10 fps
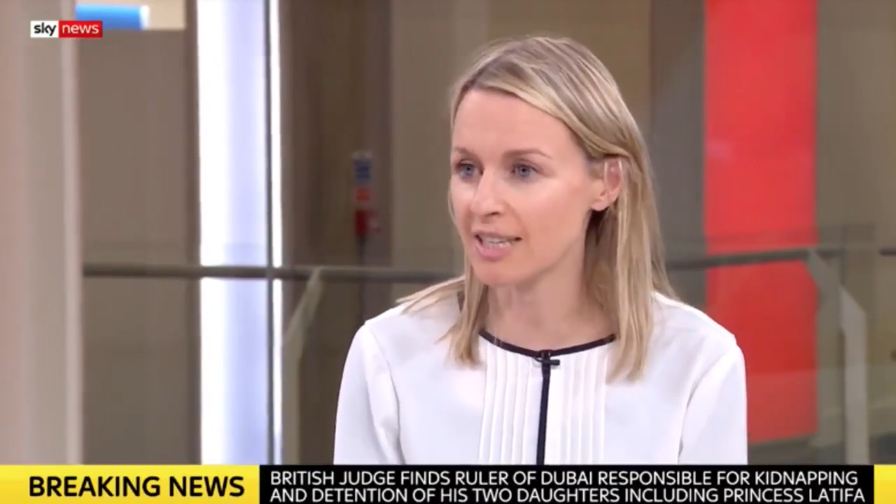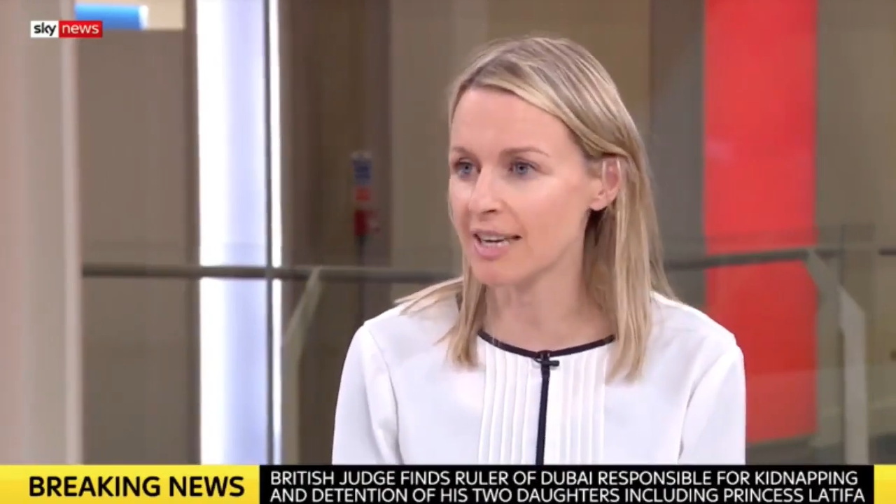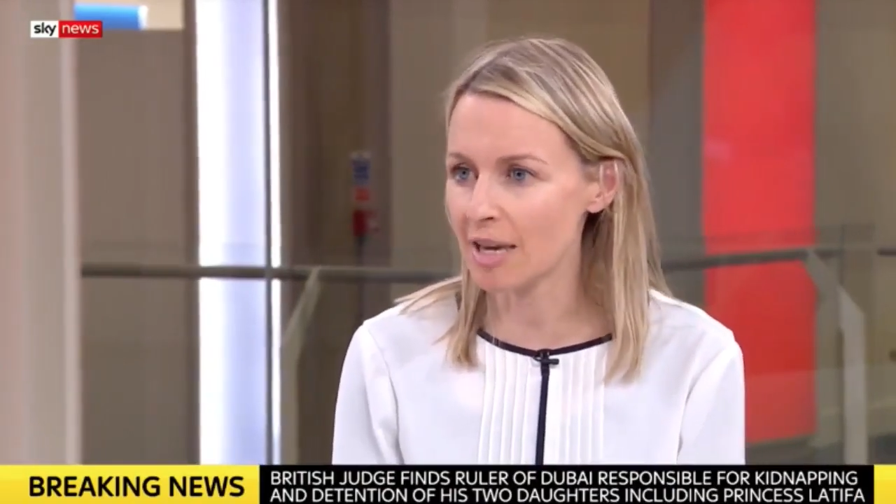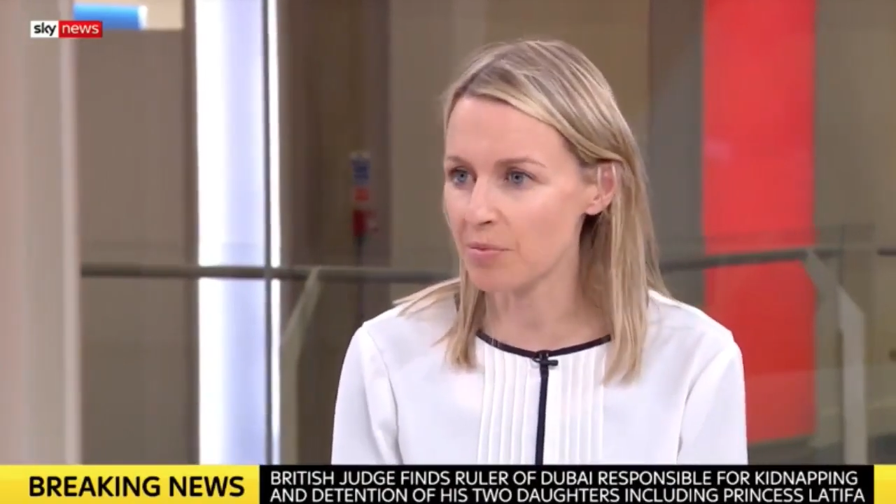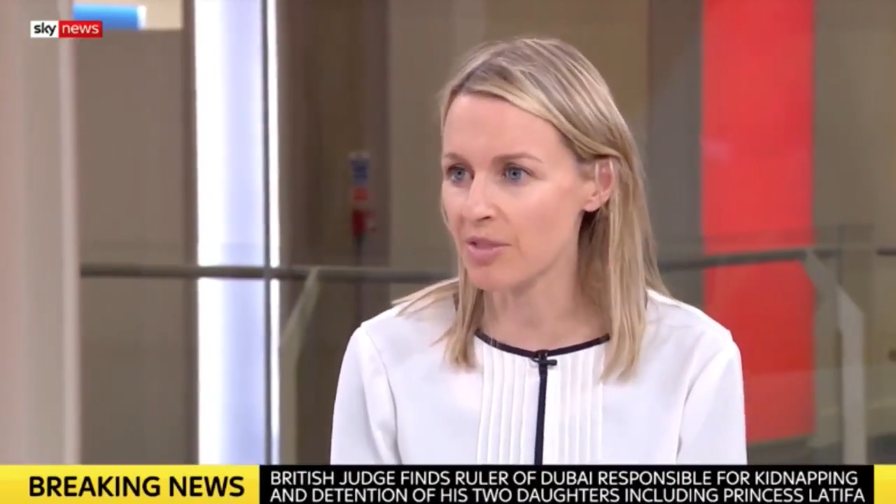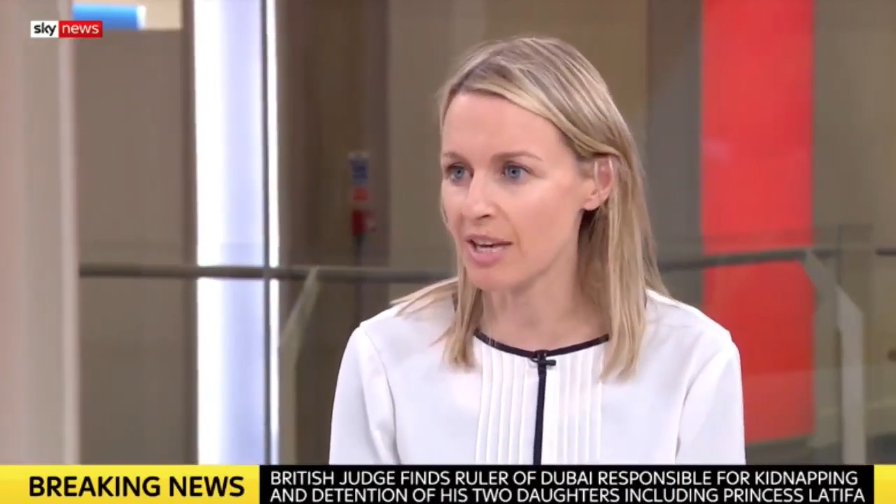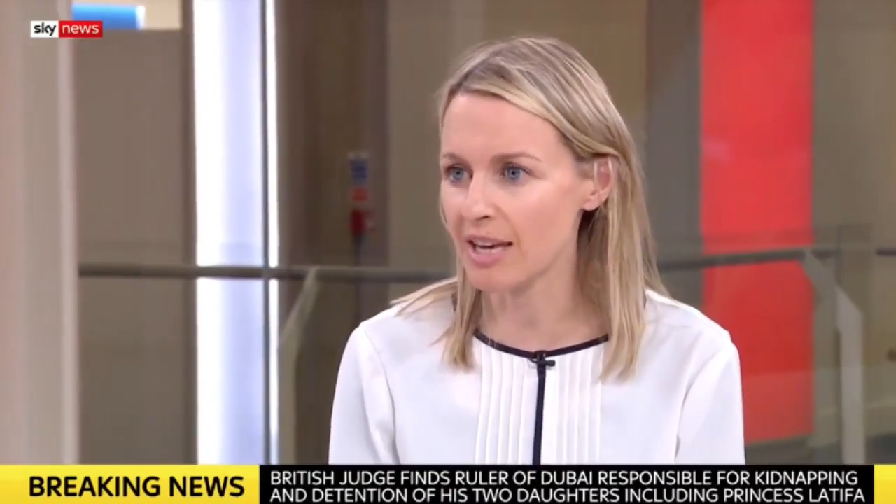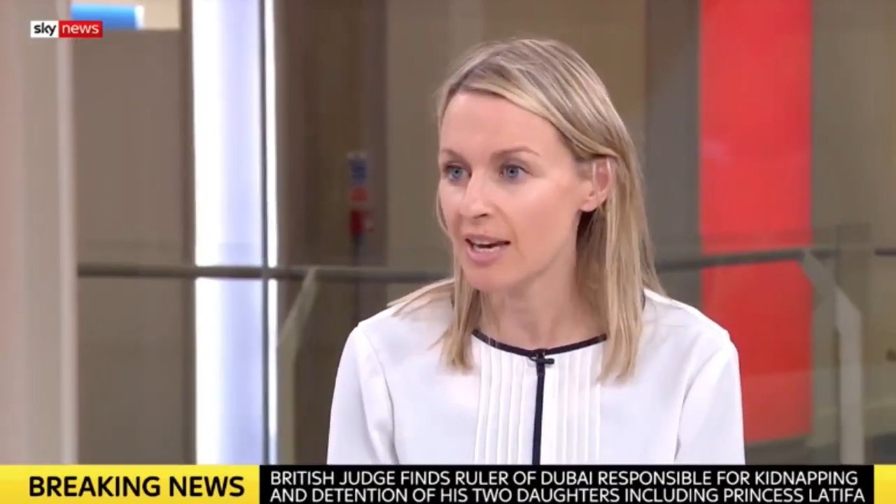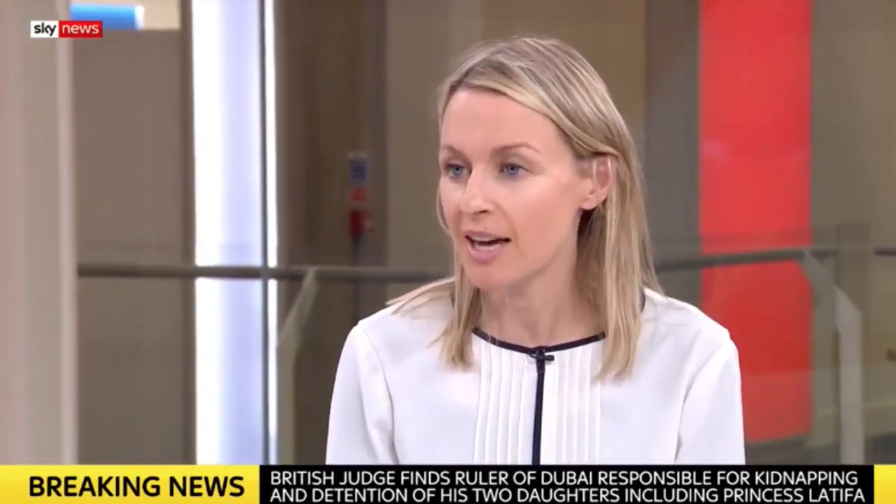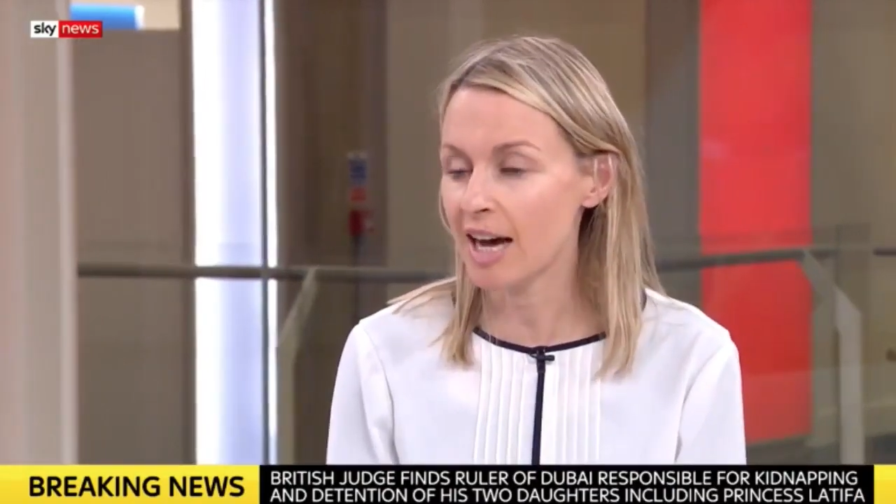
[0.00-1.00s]
to keep
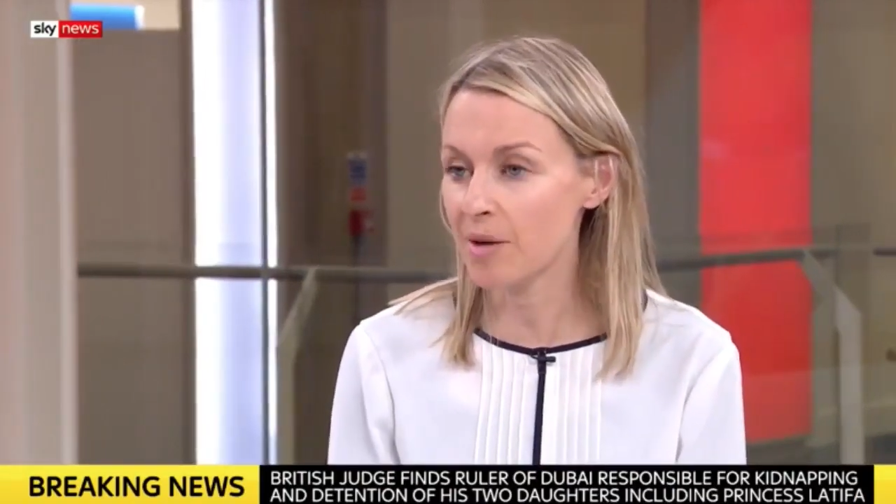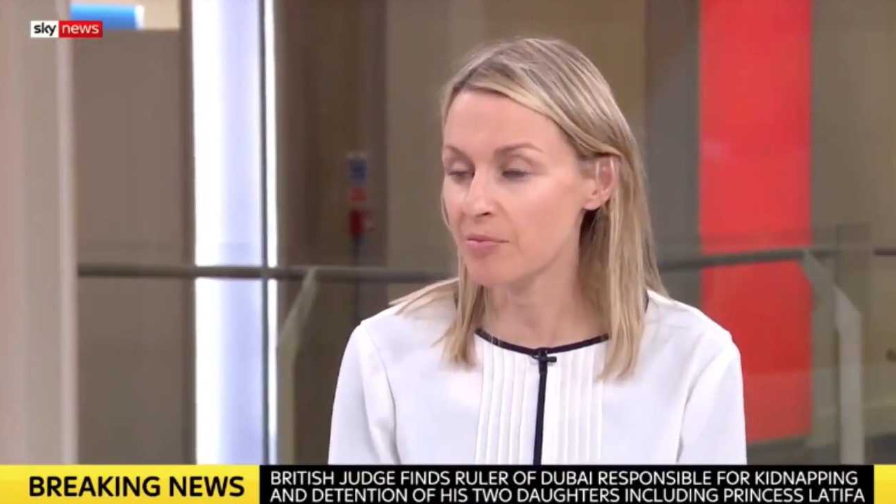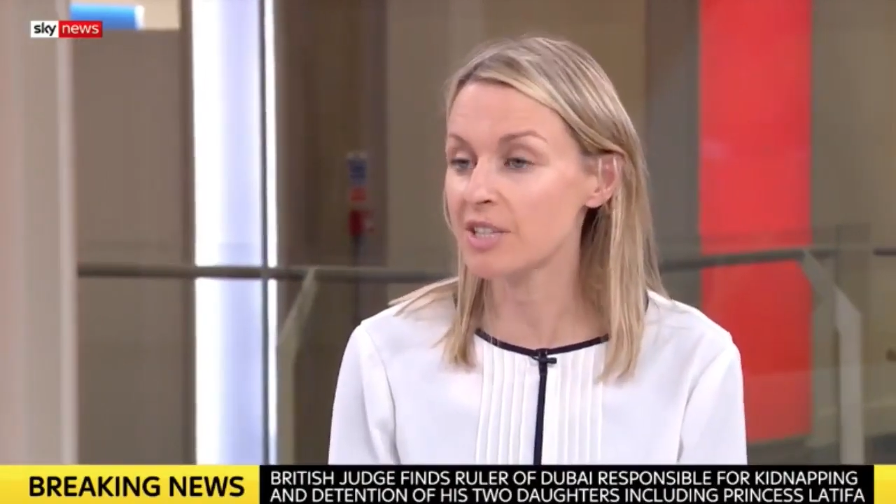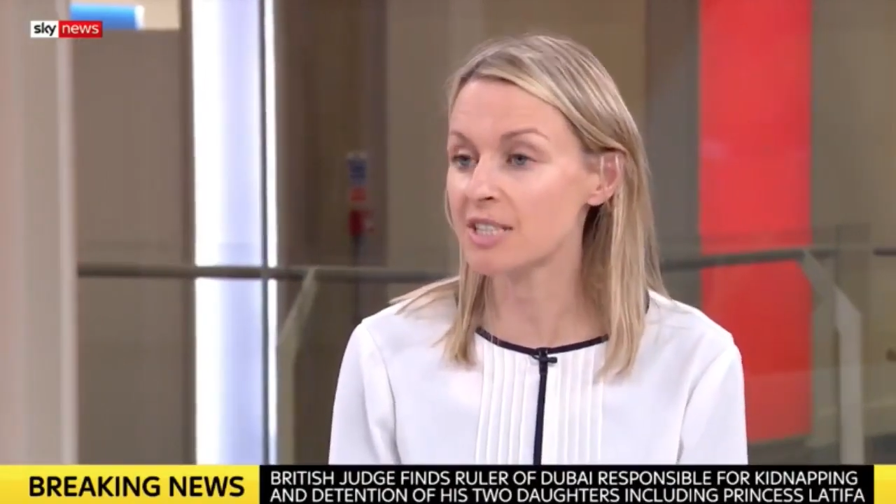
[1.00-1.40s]
the um,